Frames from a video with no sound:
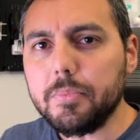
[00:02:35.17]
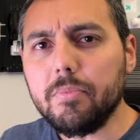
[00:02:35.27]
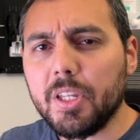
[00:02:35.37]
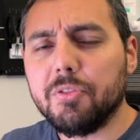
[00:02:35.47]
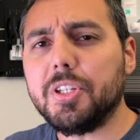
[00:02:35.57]

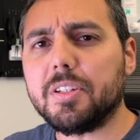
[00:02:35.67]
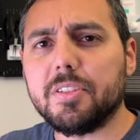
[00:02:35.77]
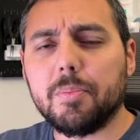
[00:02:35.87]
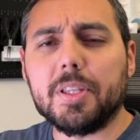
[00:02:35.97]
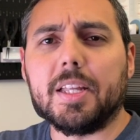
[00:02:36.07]
If you stick to
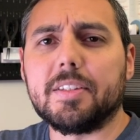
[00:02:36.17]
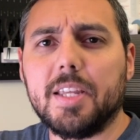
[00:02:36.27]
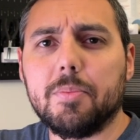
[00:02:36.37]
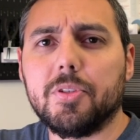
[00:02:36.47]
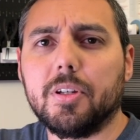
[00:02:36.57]
something like
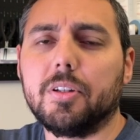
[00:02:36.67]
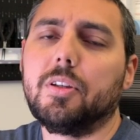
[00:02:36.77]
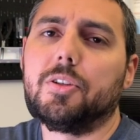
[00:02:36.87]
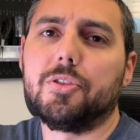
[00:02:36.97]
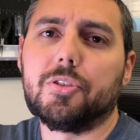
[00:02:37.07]
Samsung,
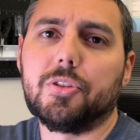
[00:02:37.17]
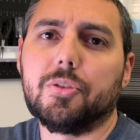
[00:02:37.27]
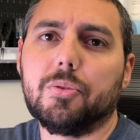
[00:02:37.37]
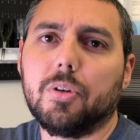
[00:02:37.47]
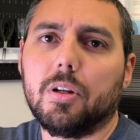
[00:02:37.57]
you should
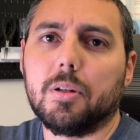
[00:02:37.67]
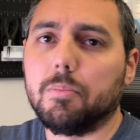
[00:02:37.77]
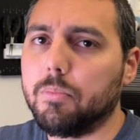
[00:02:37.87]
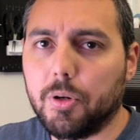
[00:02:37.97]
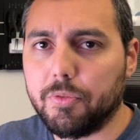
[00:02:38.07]
do
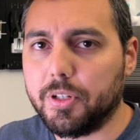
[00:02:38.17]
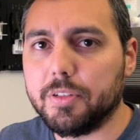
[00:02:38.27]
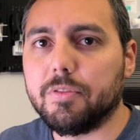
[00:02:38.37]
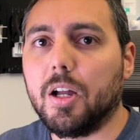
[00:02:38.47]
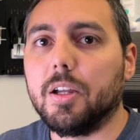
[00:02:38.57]
um, perfectly
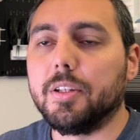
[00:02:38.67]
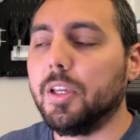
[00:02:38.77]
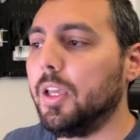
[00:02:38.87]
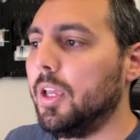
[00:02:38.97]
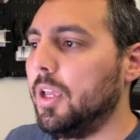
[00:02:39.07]
fine,
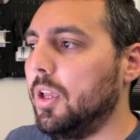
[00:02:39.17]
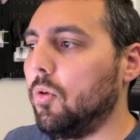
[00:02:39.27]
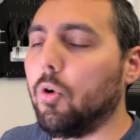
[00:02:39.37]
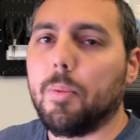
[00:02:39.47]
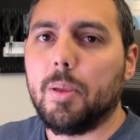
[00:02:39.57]

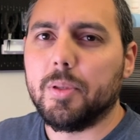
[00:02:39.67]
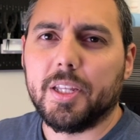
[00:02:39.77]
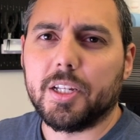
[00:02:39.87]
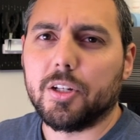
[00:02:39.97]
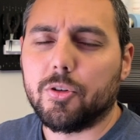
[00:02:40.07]
or maybe
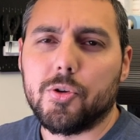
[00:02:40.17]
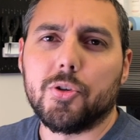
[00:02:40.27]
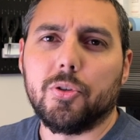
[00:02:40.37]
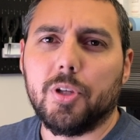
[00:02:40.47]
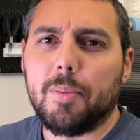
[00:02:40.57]
like a
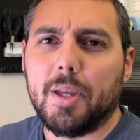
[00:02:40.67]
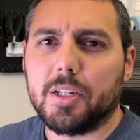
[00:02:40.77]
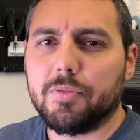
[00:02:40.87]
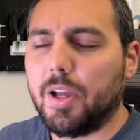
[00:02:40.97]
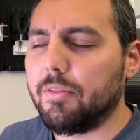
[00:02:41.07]
Crucial M
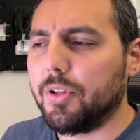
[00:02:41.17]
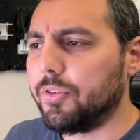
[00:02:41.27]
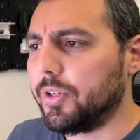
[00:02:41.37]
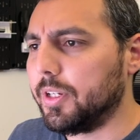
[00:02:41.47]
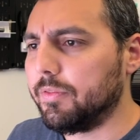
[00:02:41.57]
X five
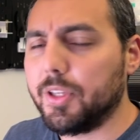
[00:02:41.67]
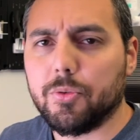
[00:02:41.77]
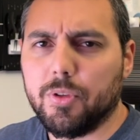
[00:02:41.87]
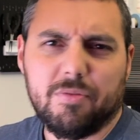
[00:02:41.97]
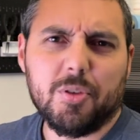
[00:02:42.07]
hundred if, they,
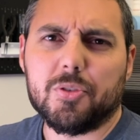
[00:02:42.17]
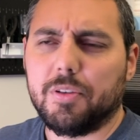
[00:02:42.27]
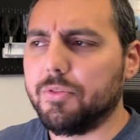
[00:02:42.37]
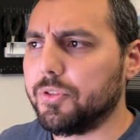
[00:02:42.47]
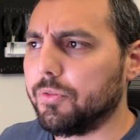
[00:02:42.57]
if those are
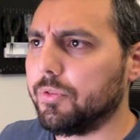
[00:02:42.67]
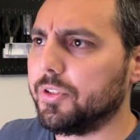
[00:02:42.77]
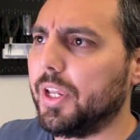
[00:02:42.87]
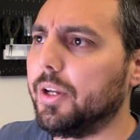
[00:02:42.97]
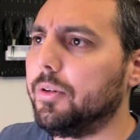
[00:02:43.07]
even still for
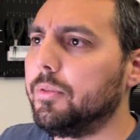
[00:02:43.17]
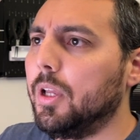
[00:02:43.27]
sale.